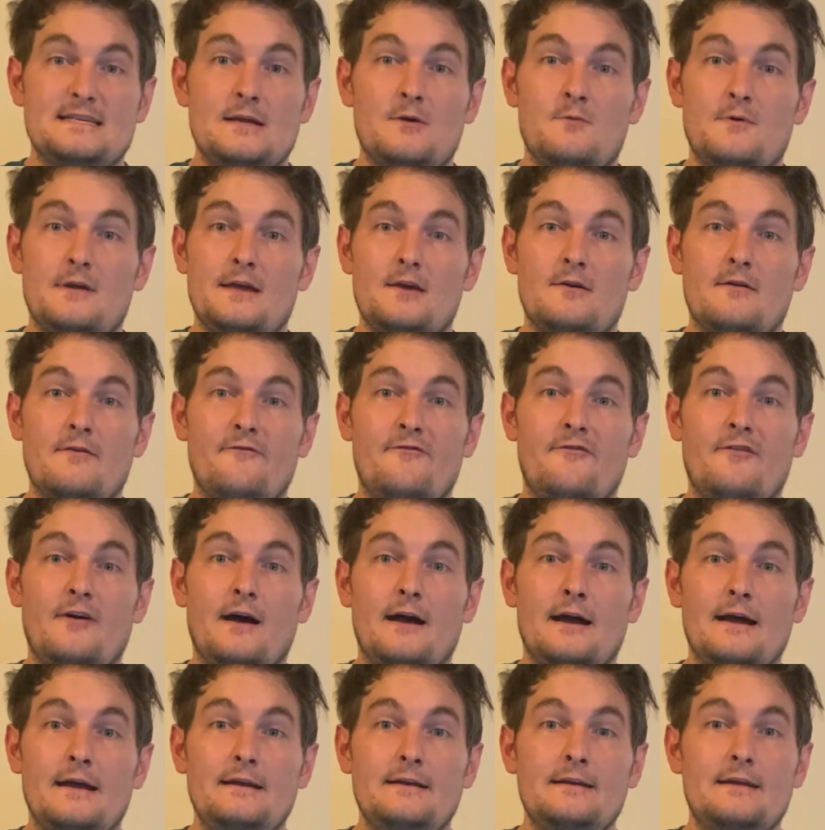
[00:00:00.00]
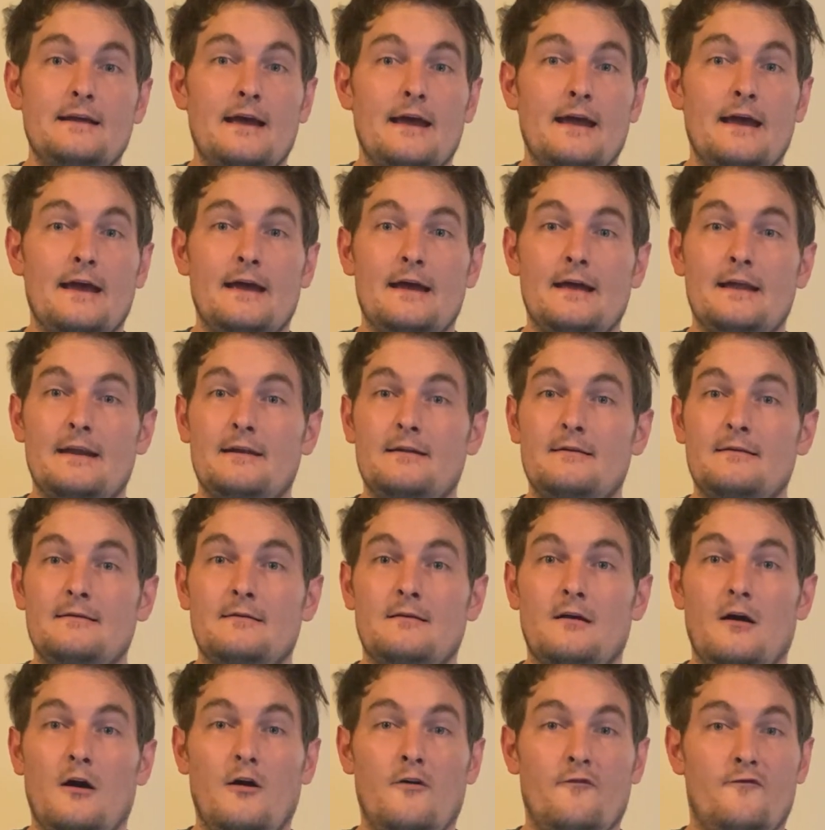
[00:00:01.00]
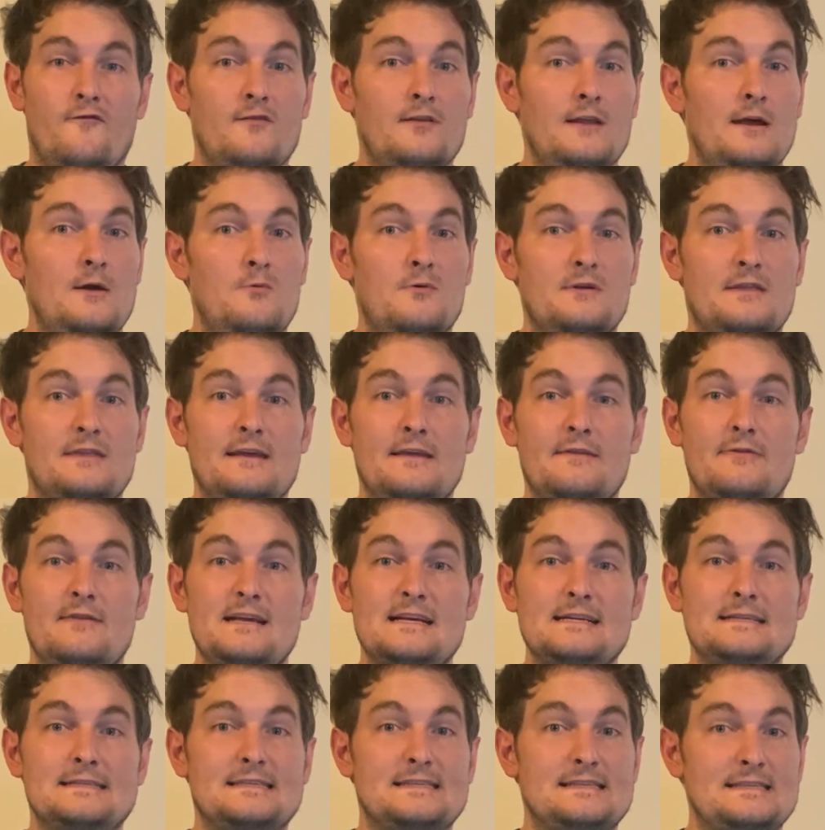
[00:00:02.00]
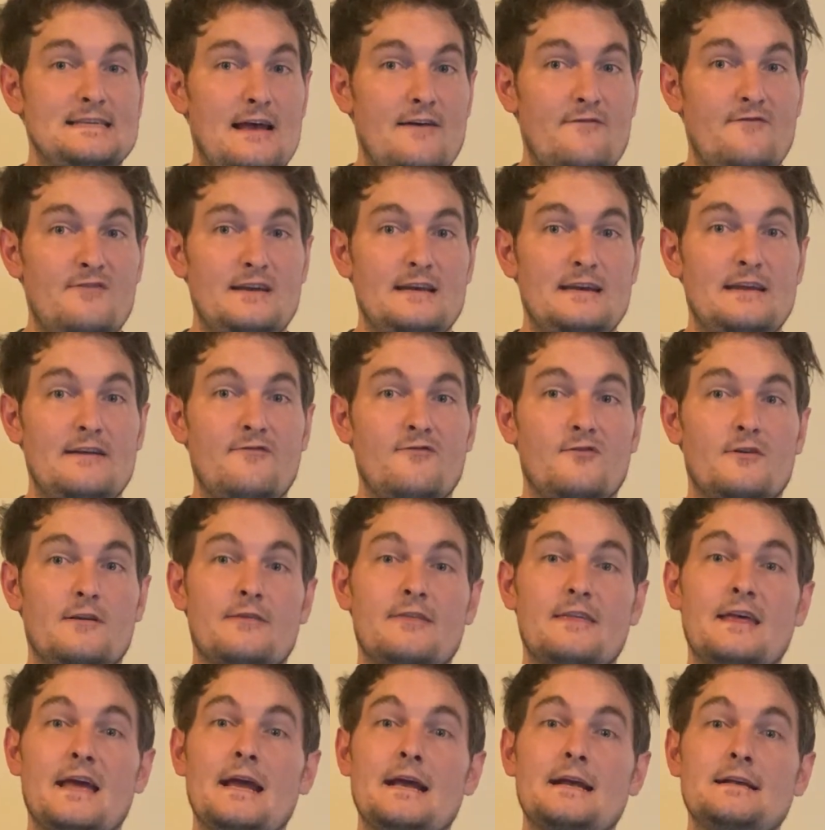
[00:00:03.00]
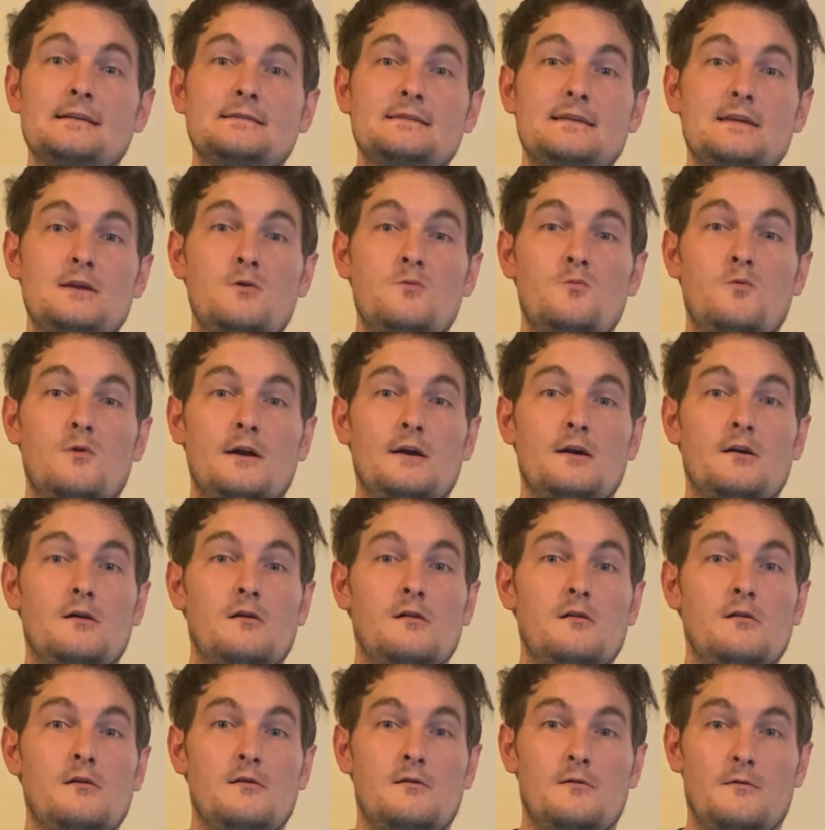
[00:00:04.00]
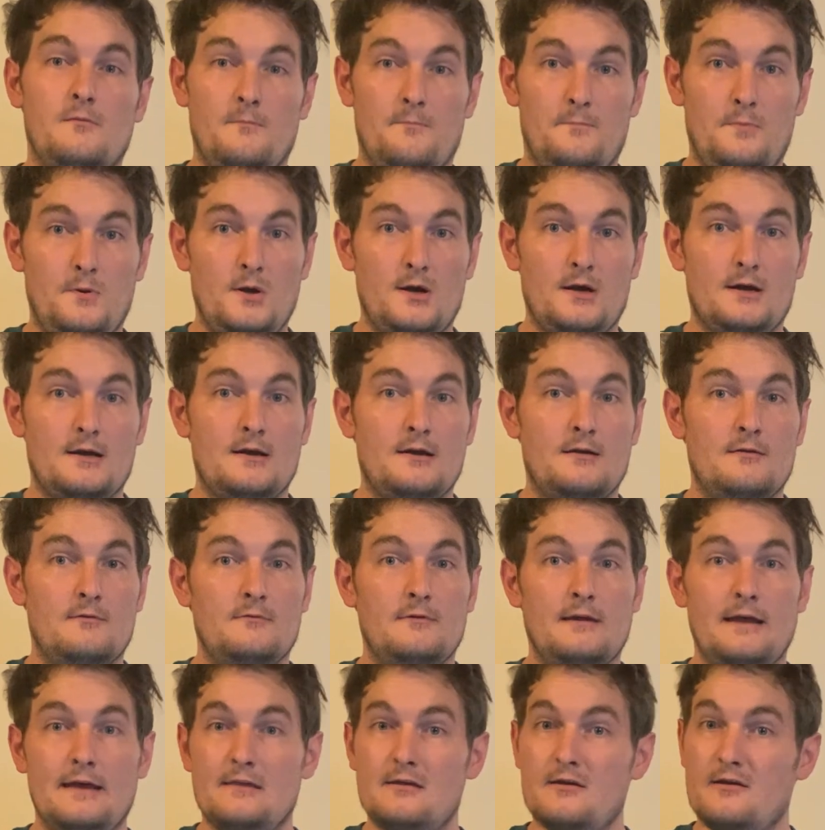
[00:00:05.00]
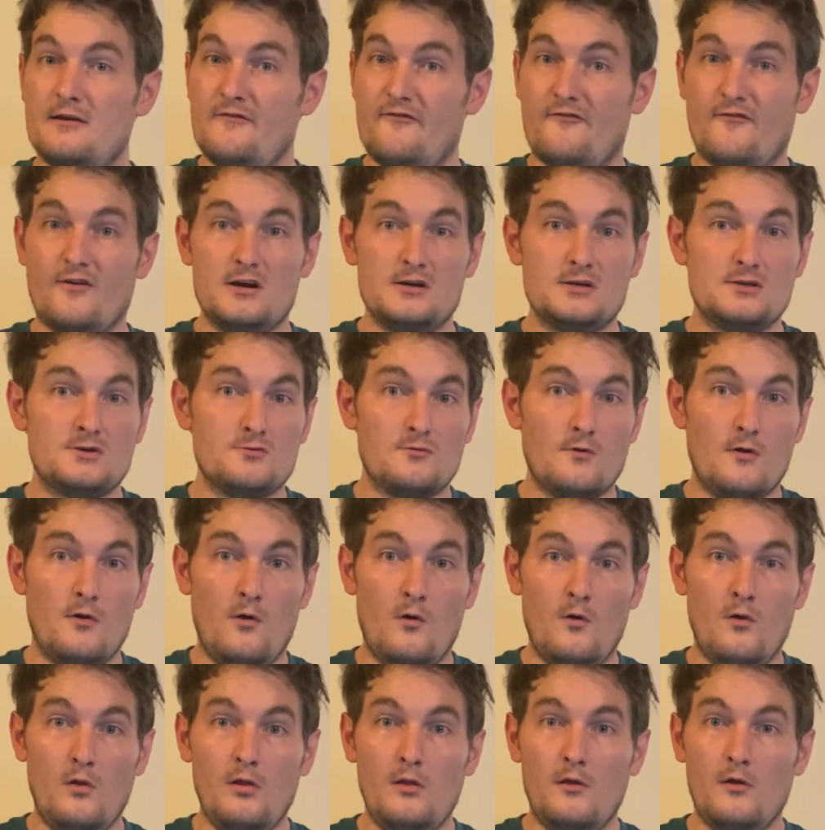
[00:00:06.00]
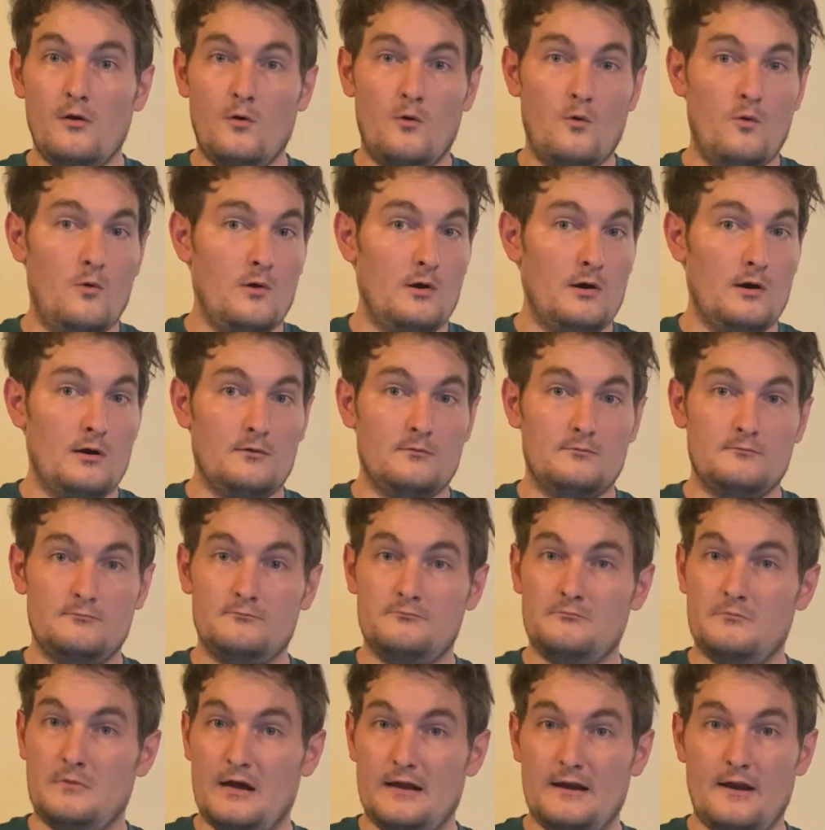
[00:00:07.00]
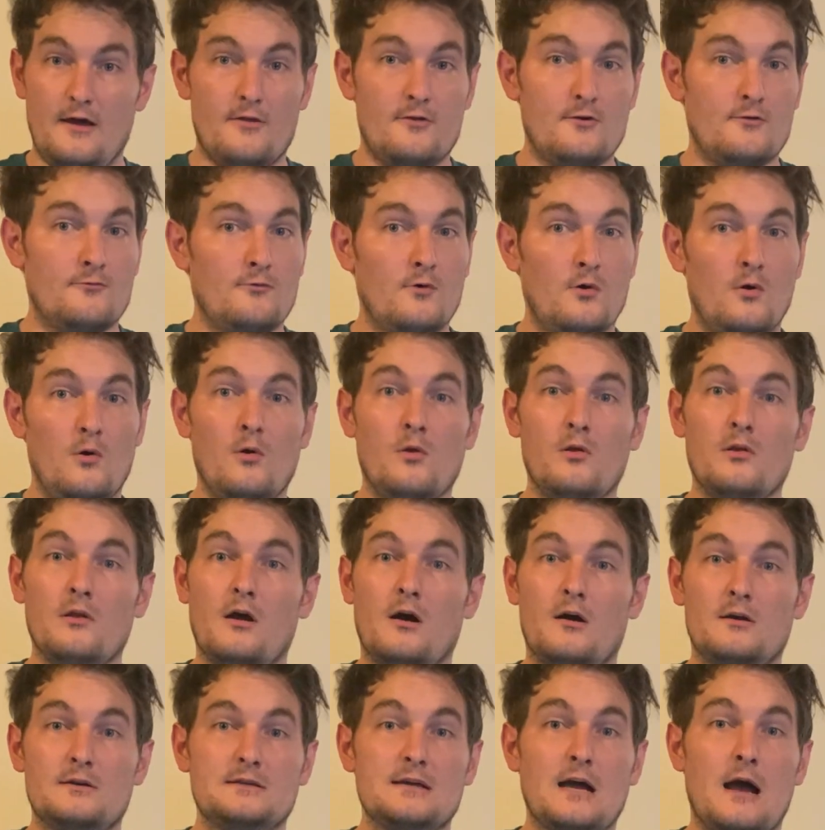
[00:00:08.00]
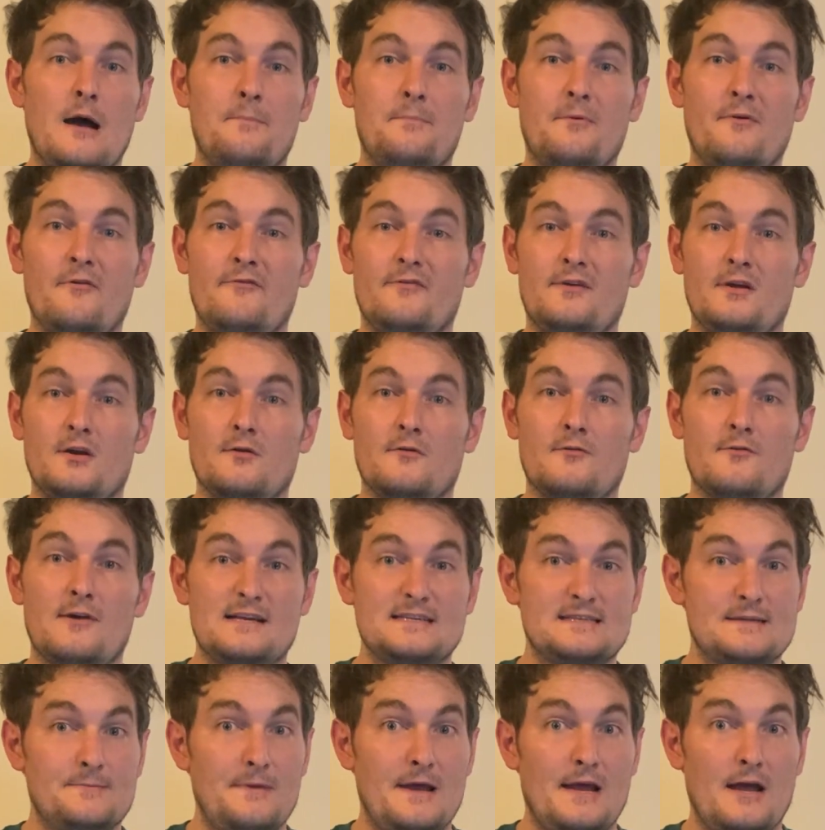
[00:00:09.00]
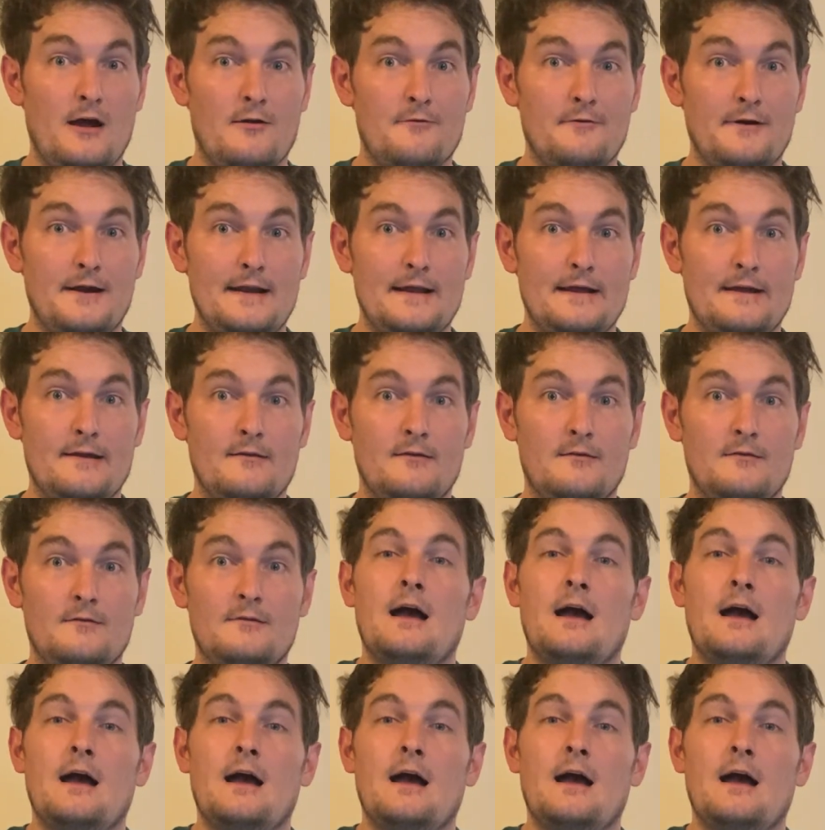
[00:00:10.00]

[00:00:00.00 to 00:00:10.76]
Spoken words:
what you can find, and hopefully within these 7 different things you will book either your first role or another role on top of your resume already.